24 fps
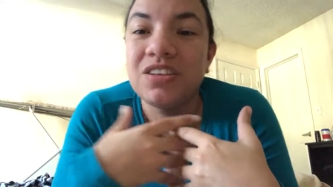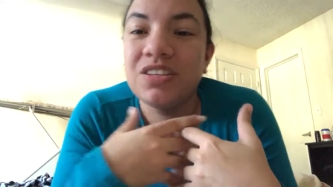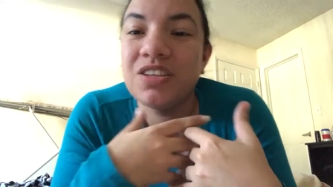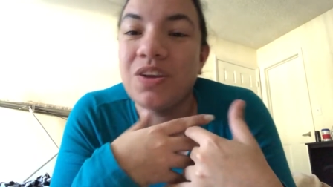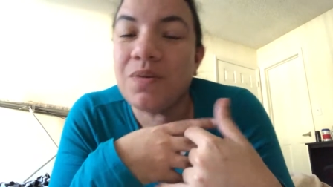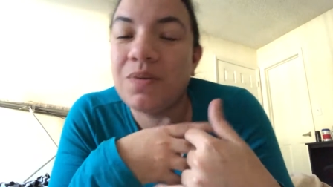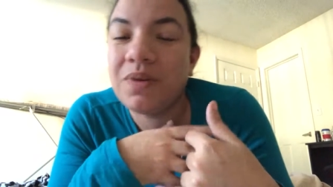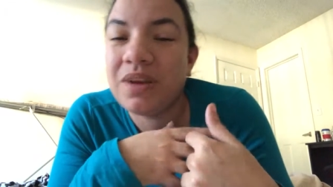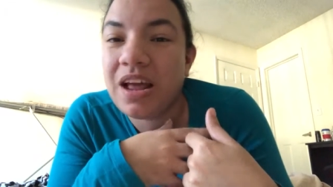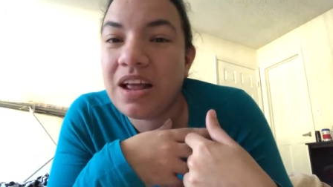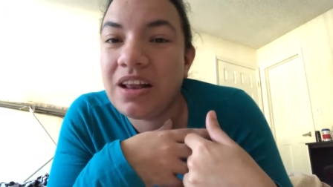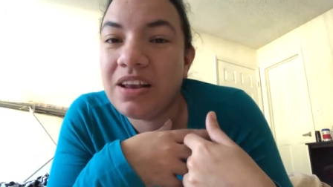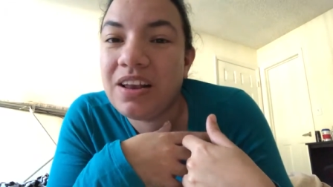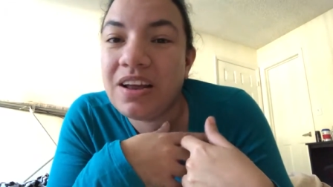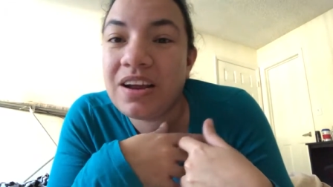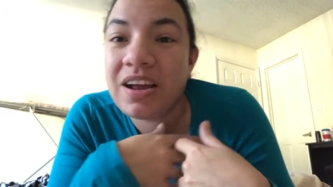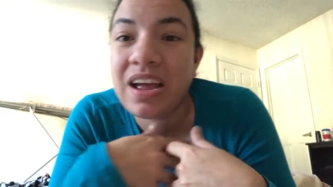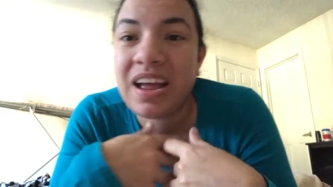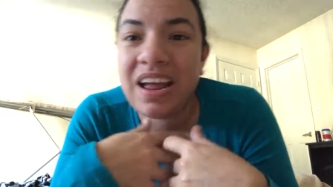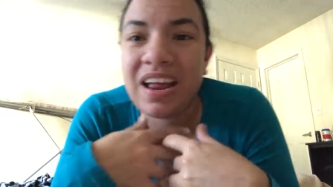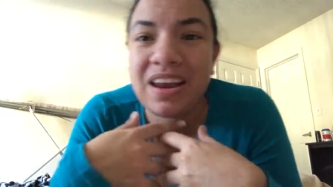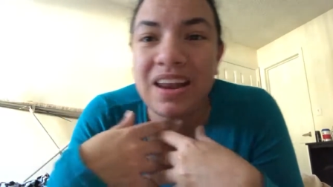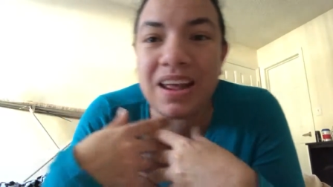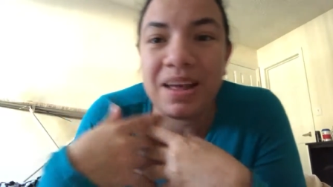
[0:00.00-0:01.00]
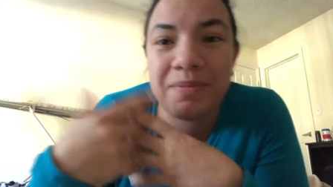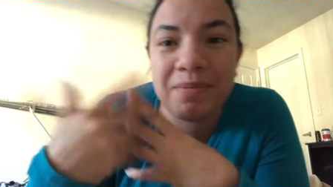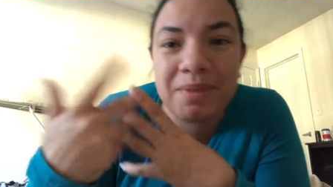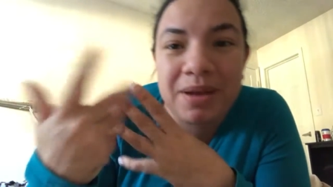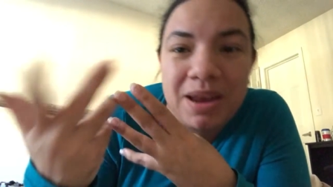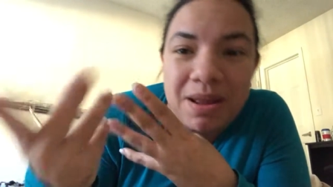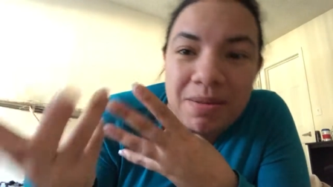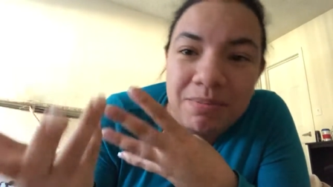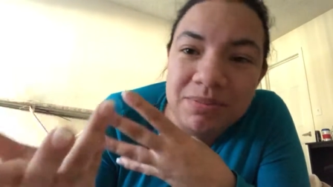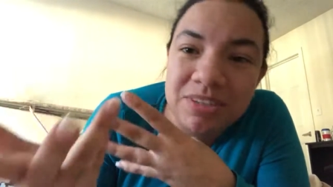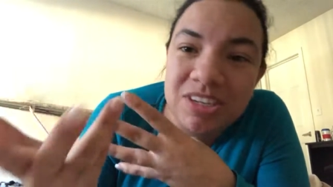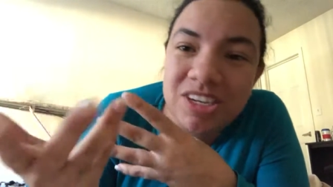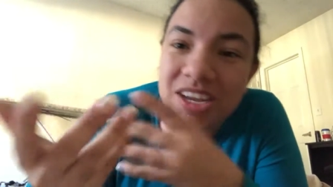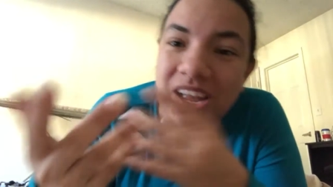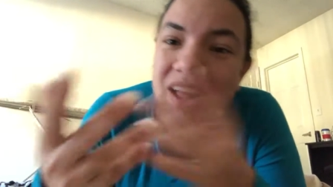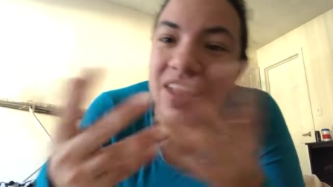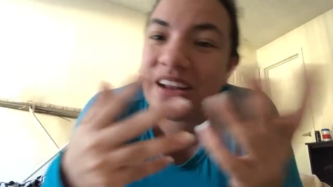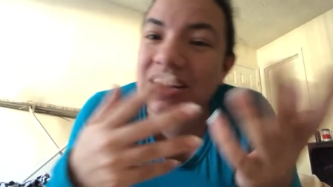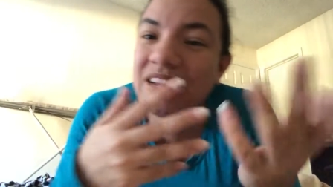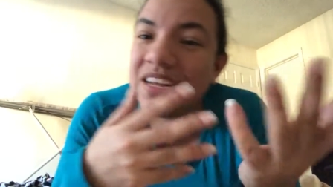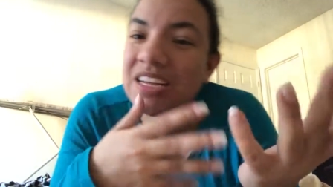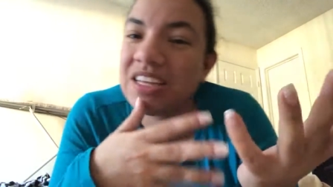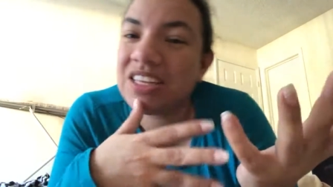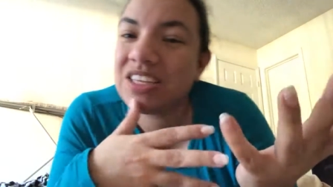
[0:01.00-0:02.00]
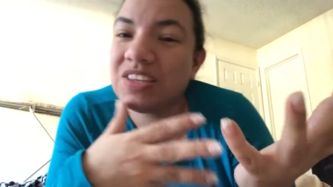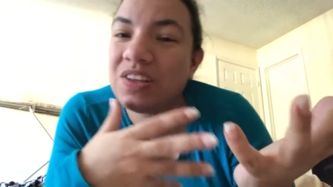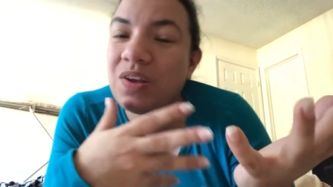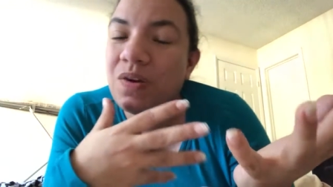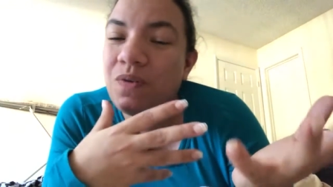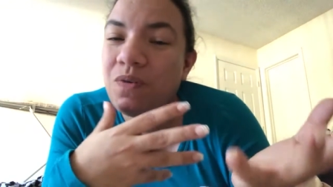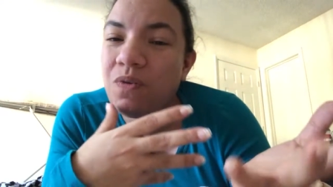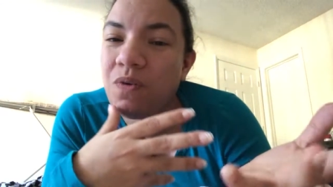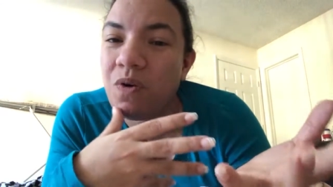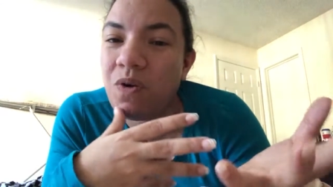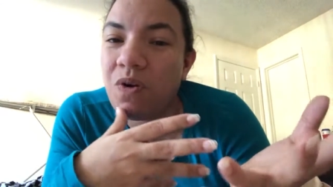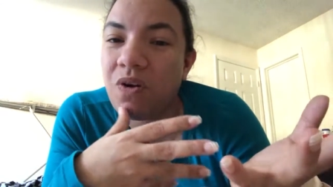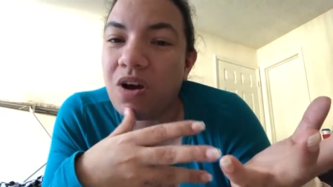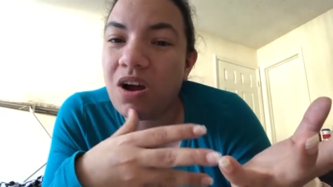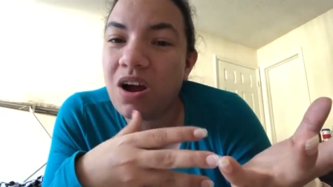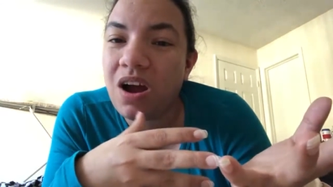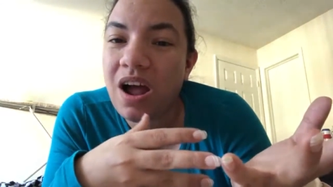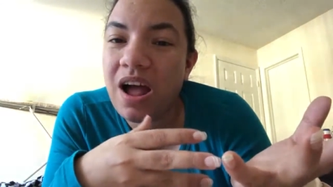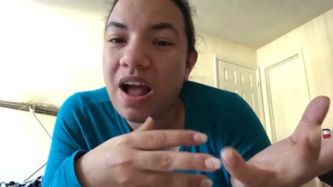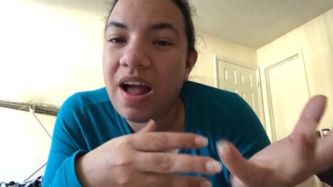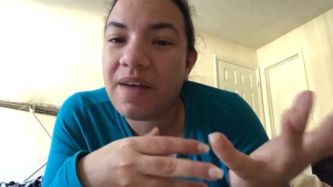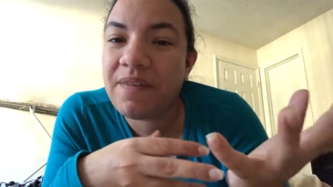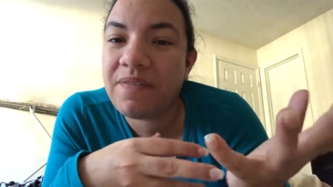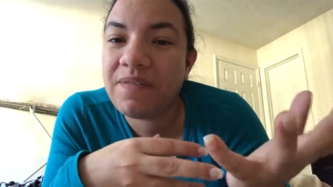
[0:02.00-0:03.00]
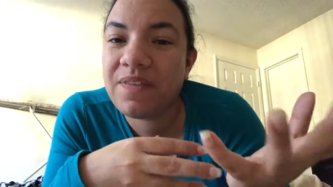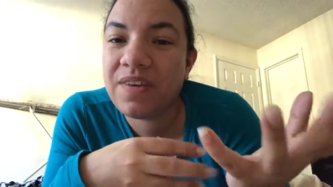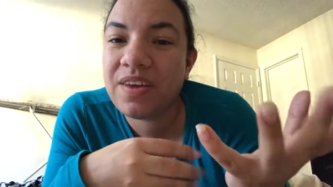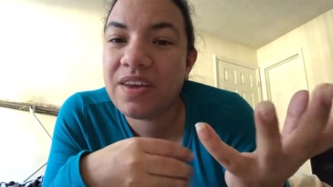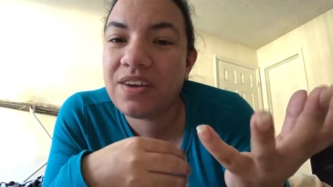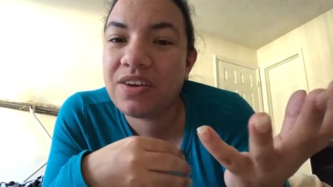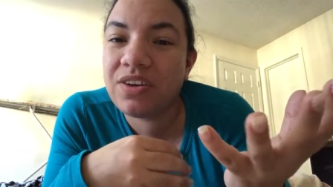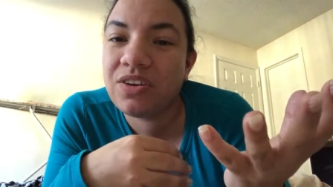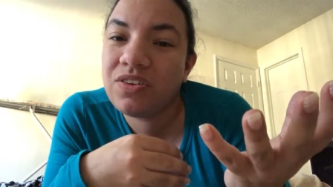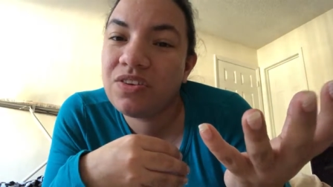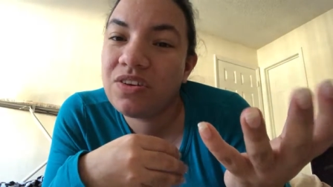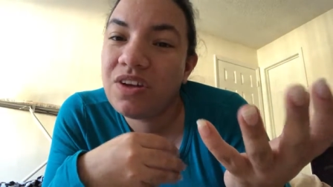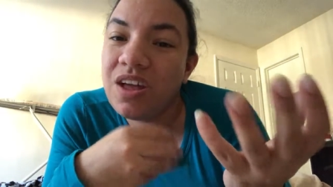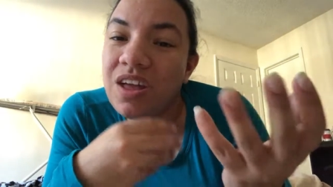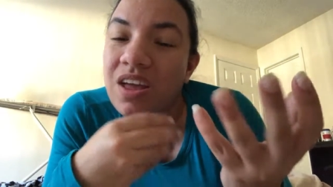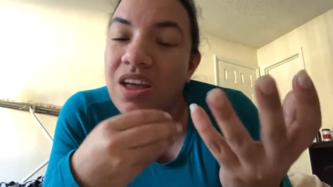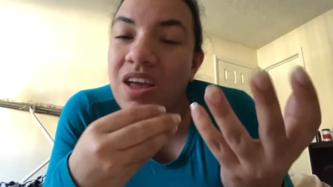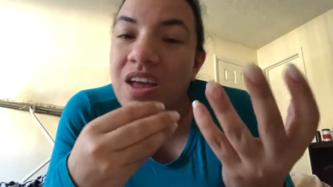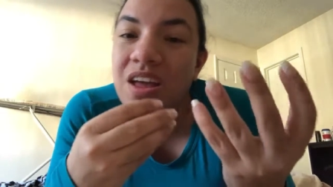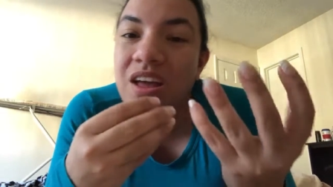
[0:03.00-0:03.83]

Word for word: So when I look at them and I'm jealous or I feel